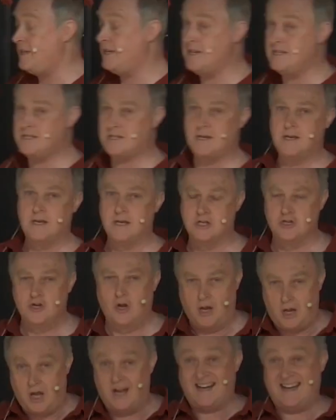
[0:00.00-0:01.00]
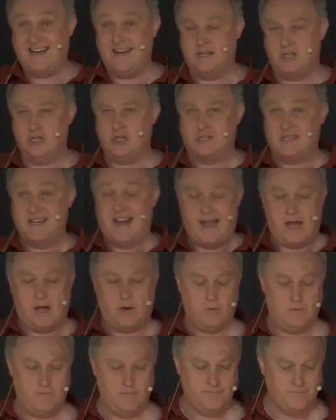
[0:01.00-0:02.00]
years. It's not like just
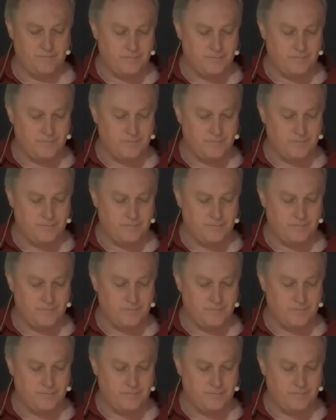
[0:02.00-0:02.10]
now.